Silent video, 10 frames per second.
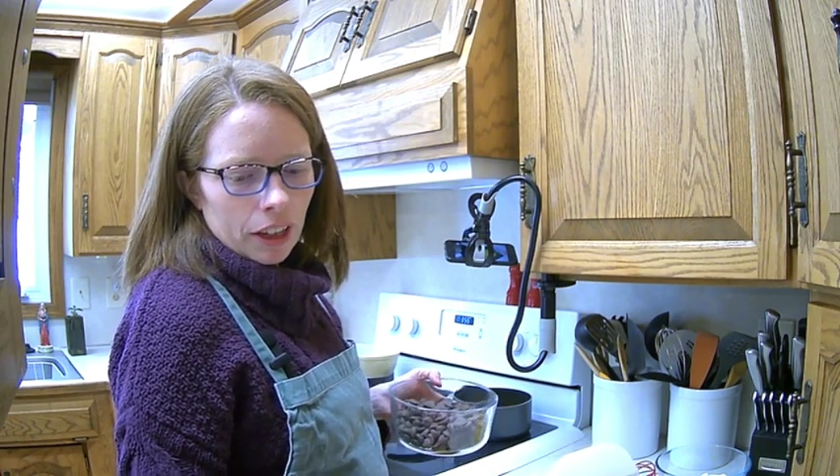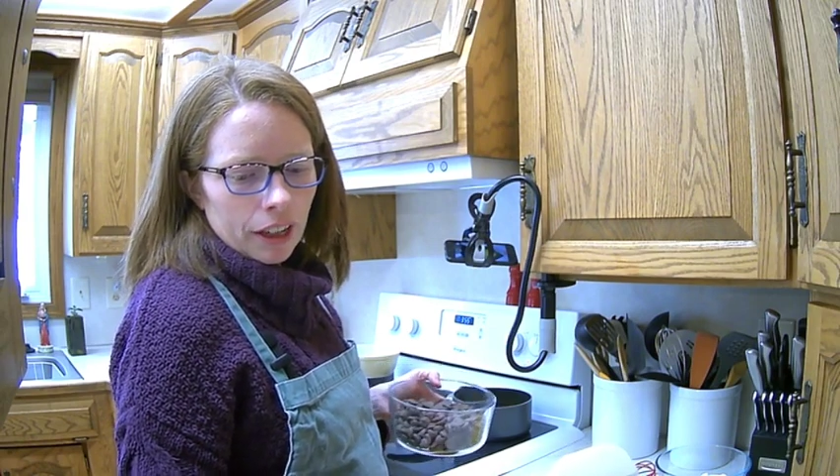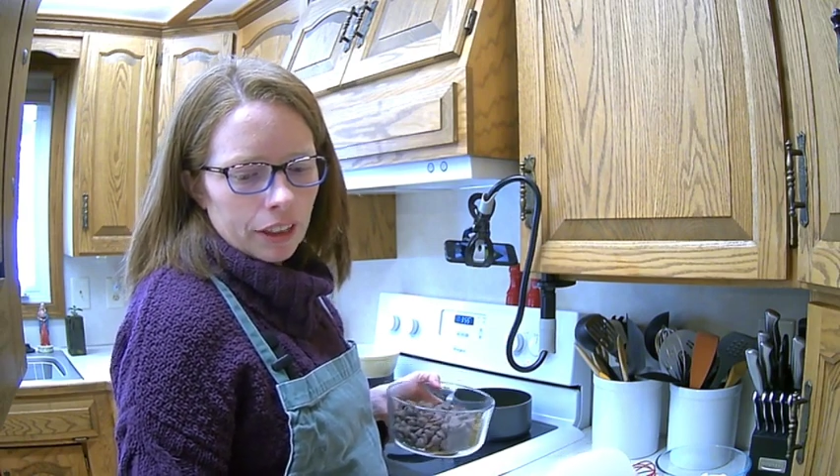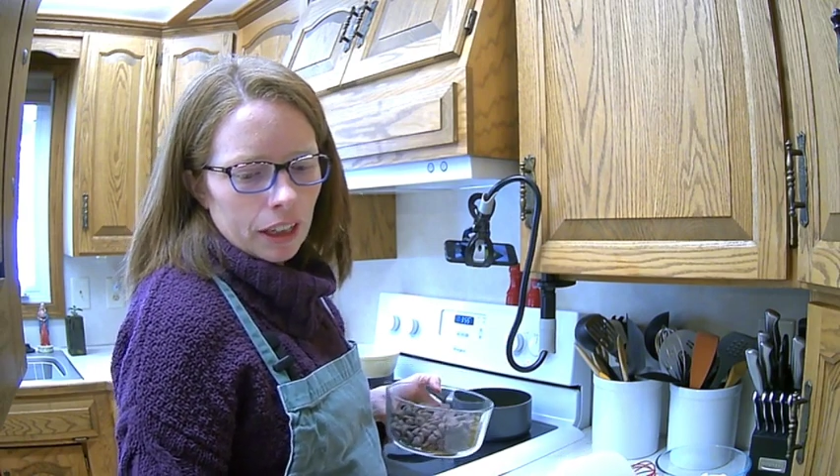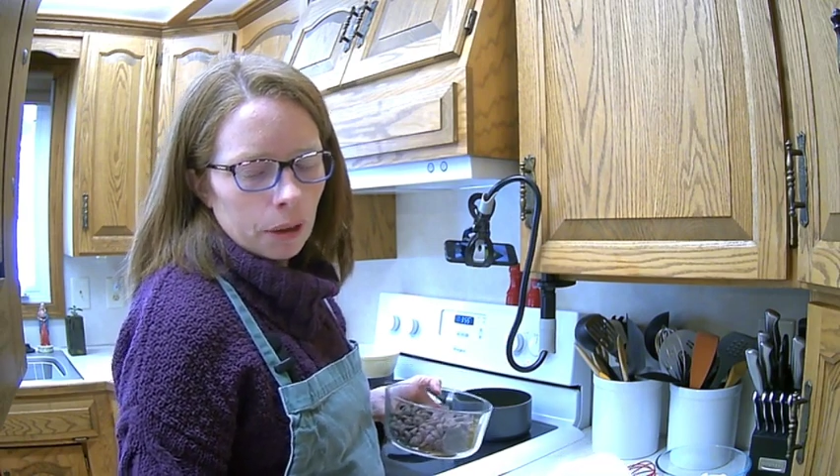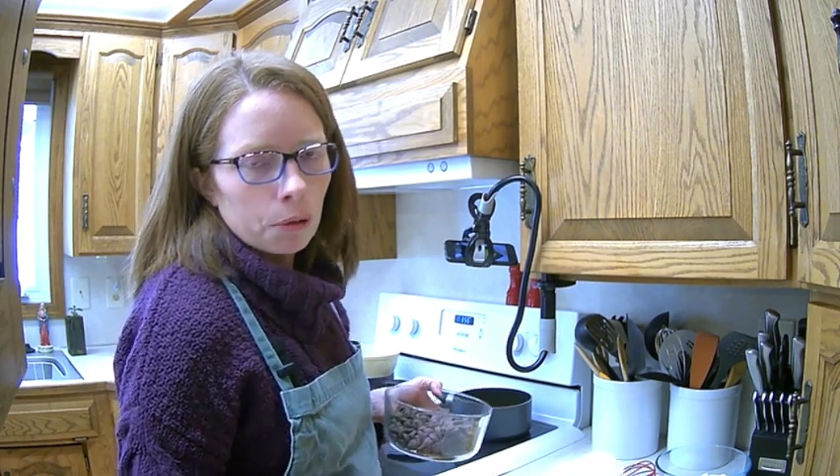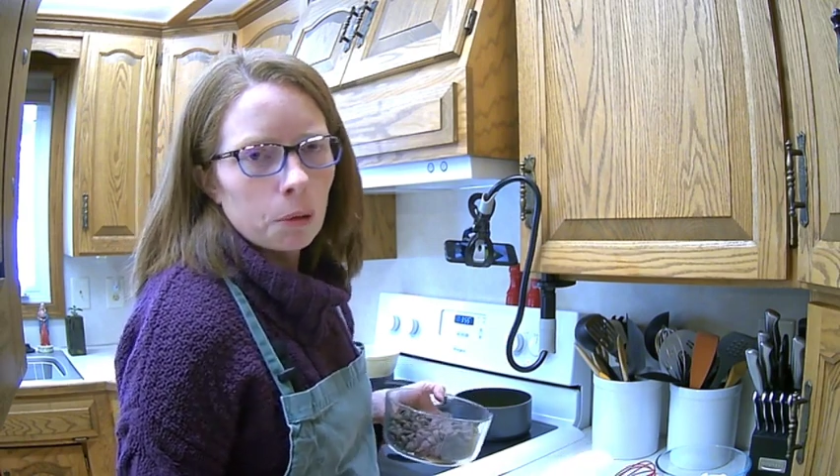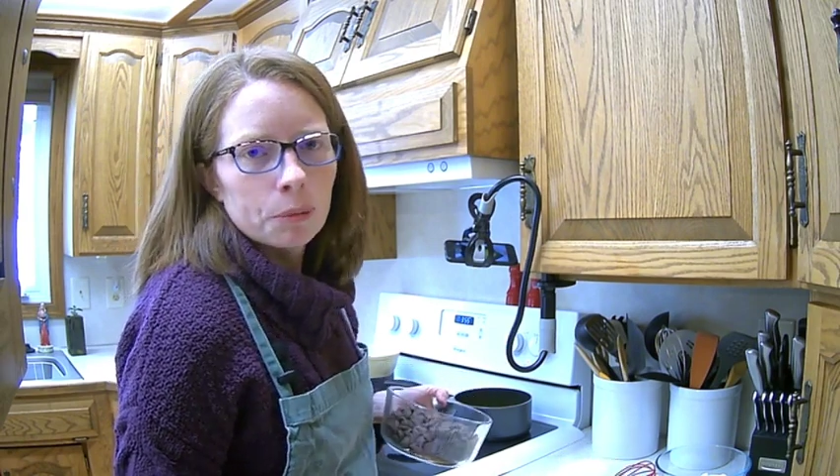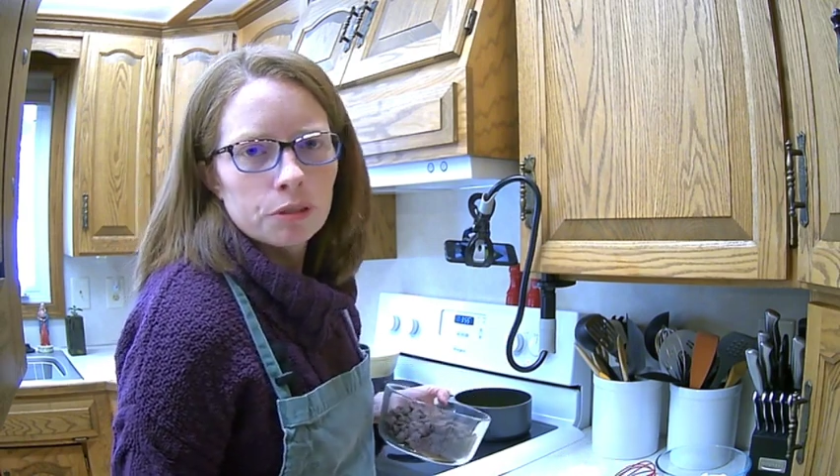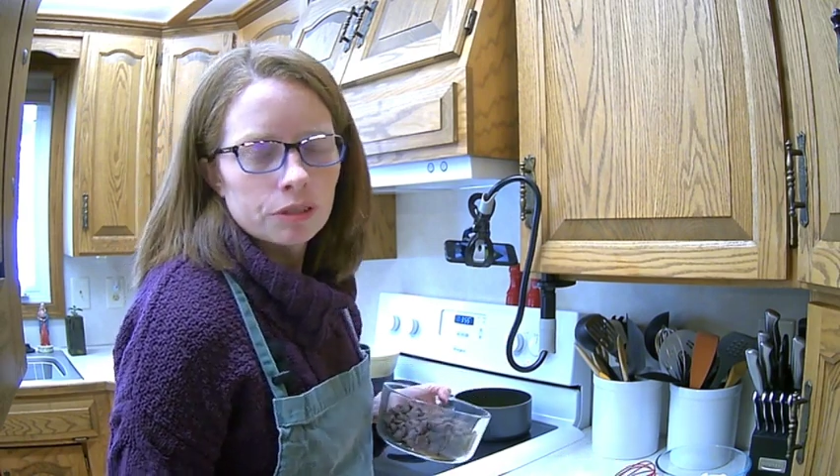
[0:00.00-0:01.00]
and then I'll
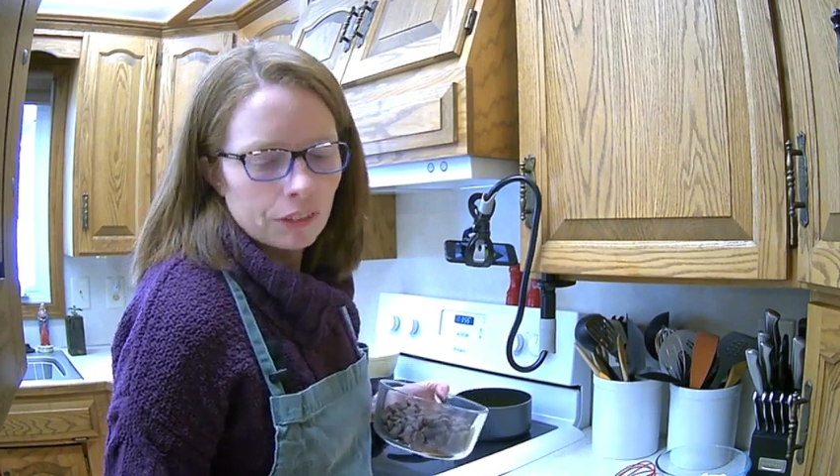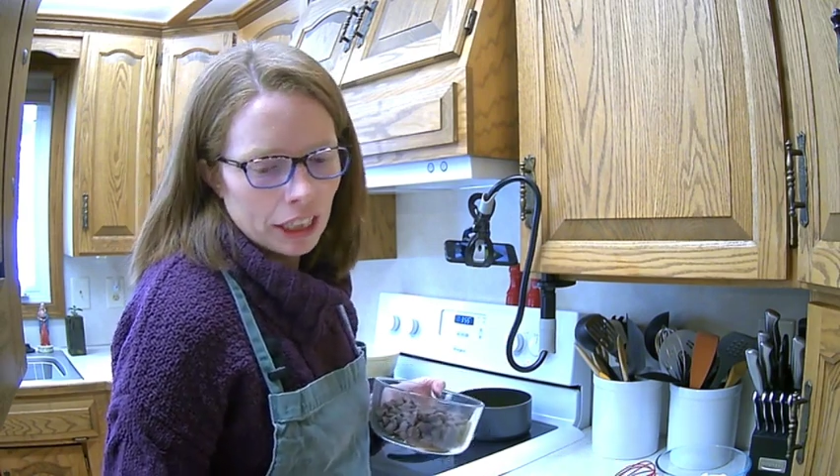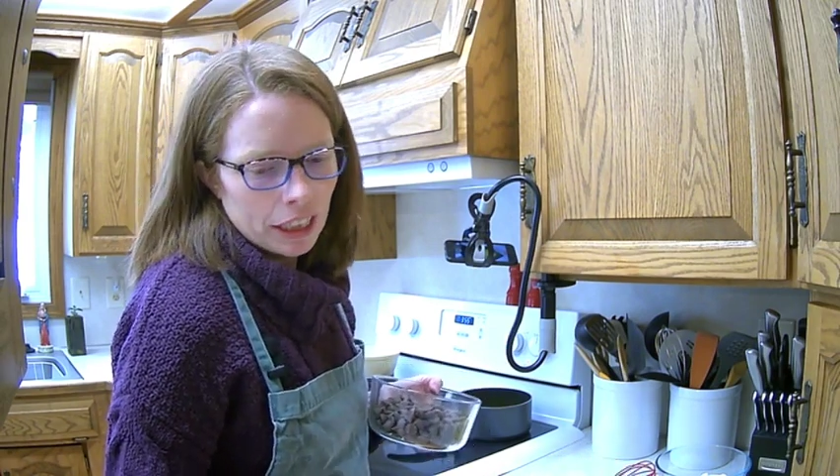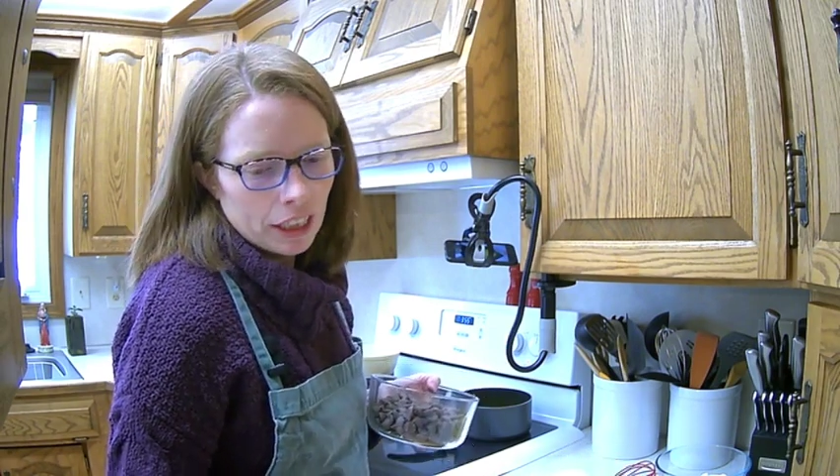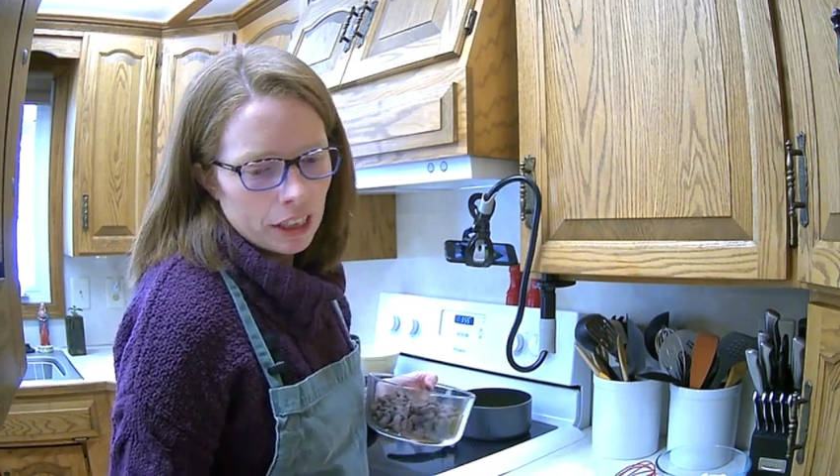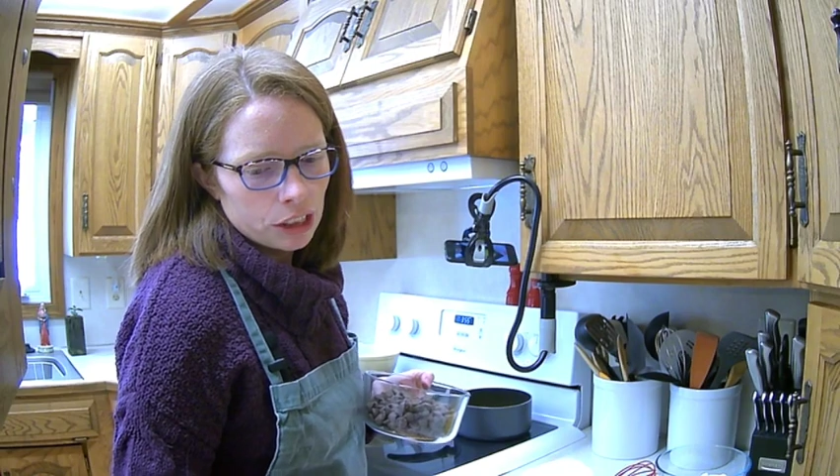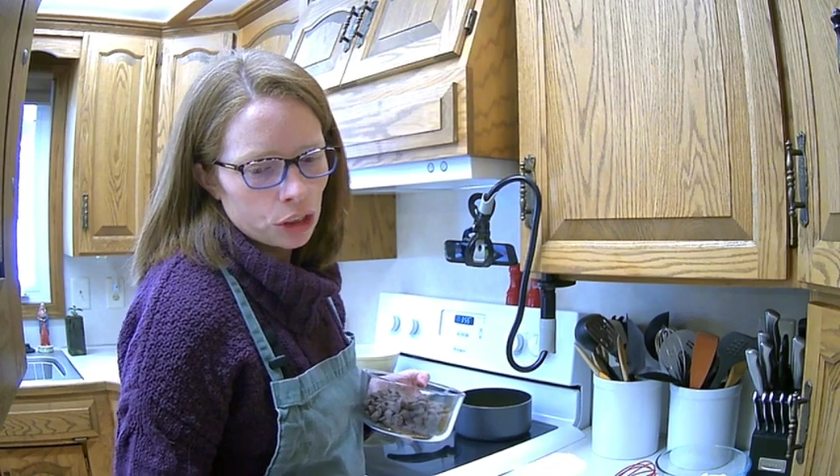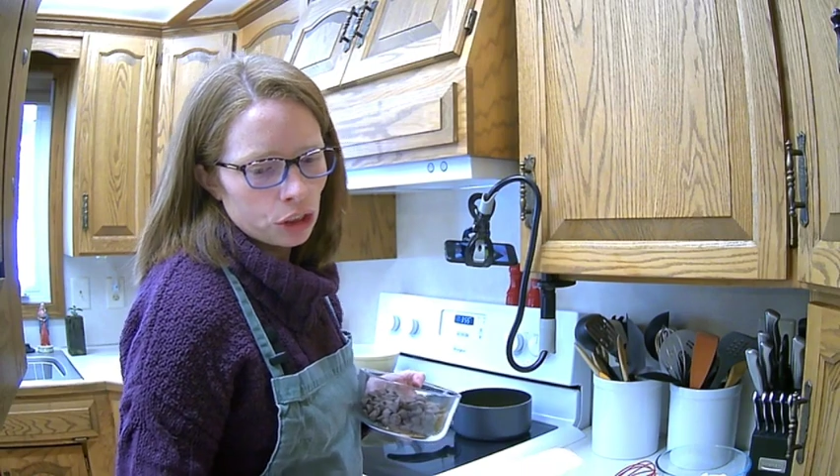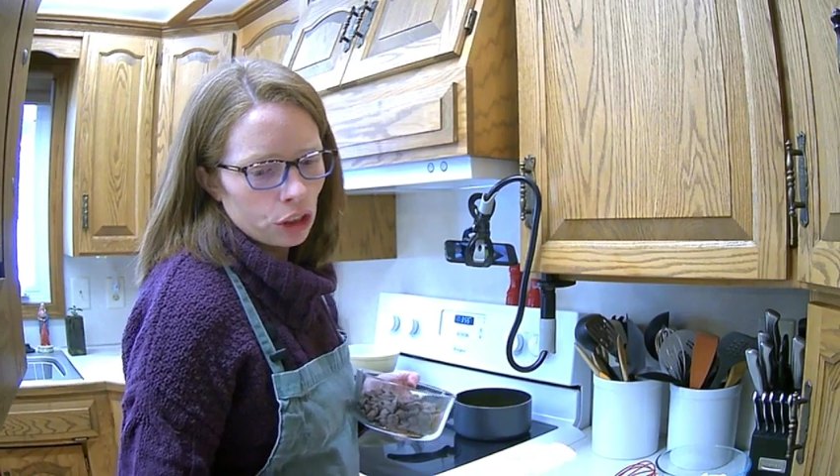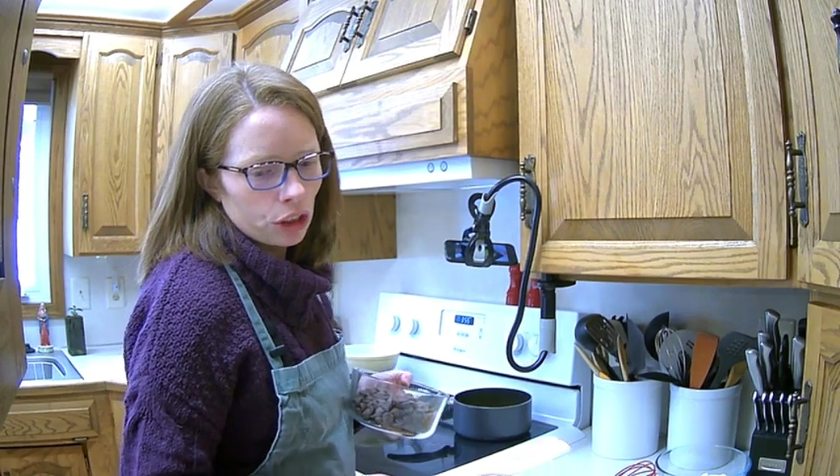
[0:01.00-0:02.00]
remove from the heat and
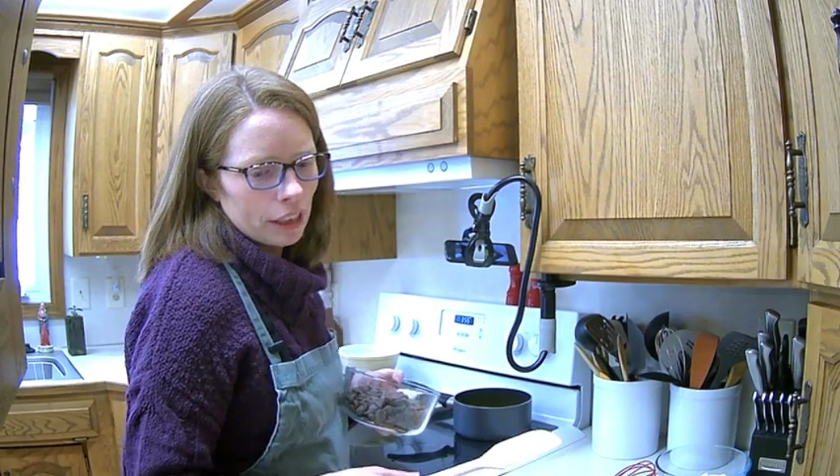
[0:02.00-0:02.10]
stir